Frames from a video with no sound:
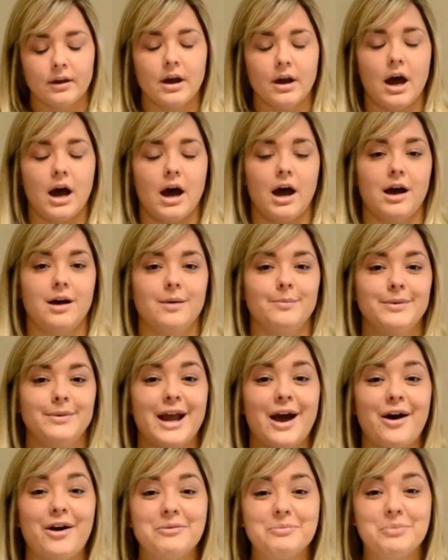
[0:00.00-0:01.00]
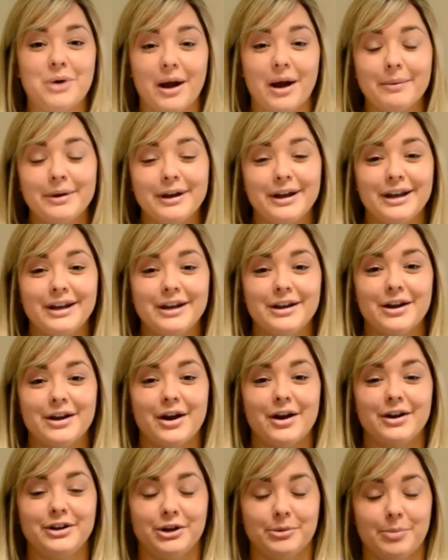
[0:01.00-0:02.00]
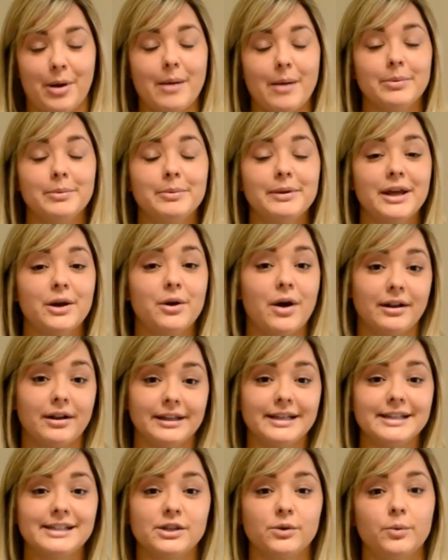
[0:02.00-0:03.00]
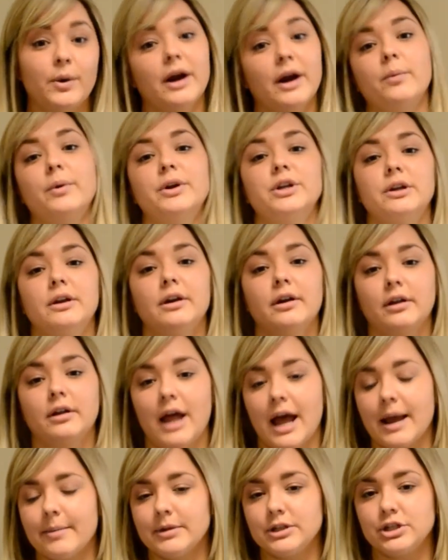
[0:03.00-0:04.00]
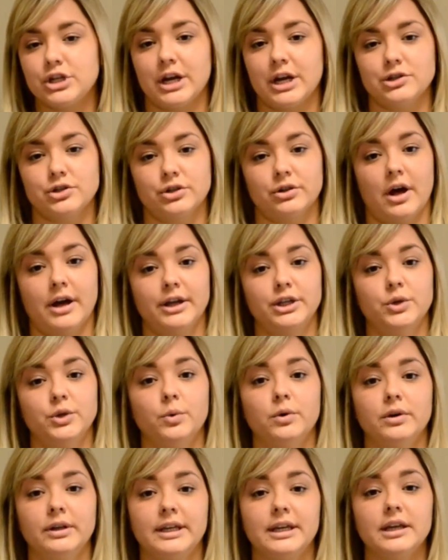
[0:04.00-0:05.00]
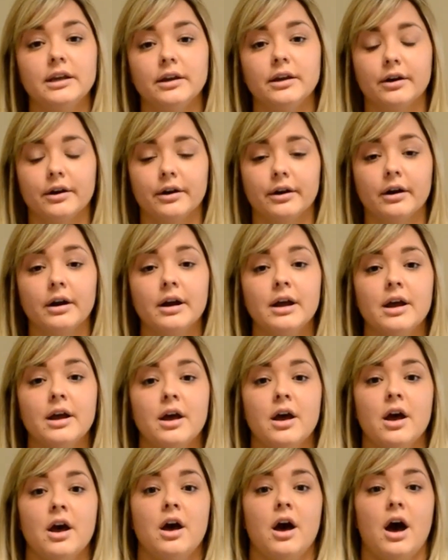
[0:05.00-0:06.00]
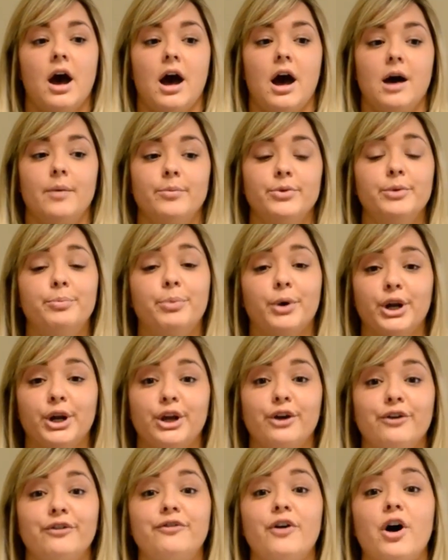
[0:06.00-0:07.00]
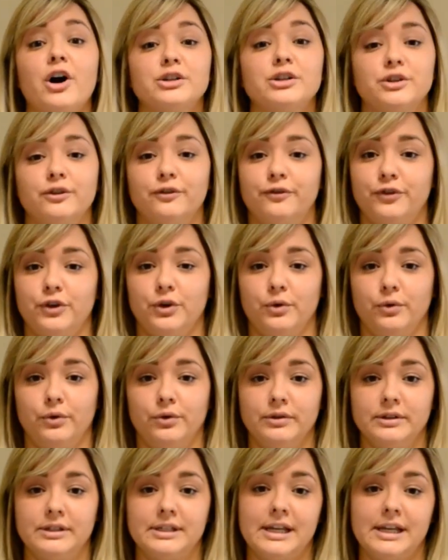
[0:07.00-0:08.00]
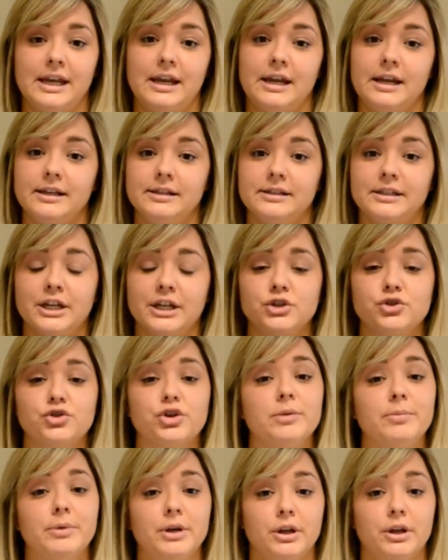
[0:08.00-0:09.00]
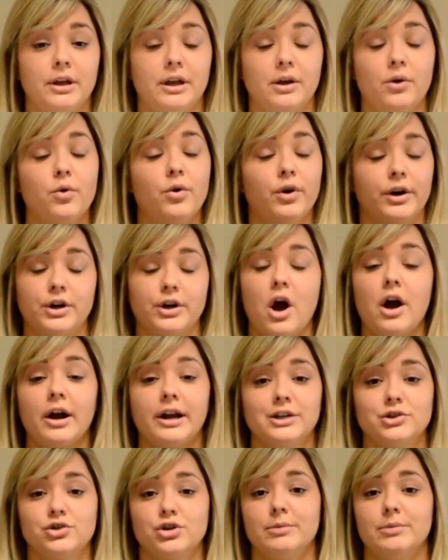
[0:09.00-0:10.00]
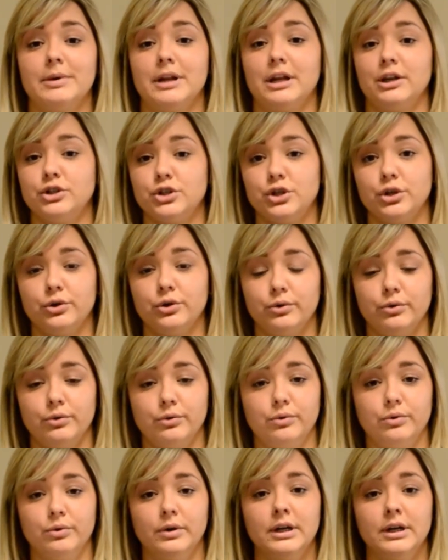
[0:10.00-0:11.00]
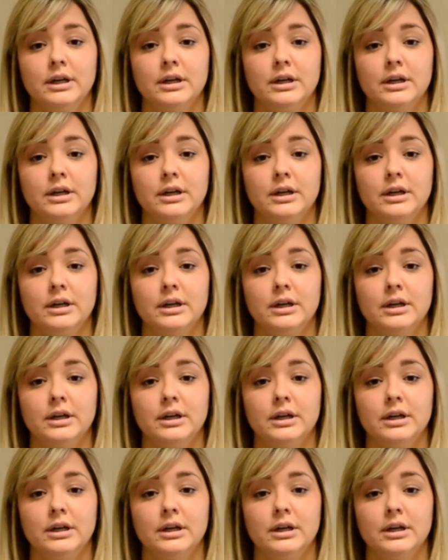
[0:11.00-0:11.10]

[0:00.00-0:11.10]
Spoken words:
Now you're probably at least aware when you hear climate change a lot, you will hear the burning of fossil fuels is contributing or not contributing to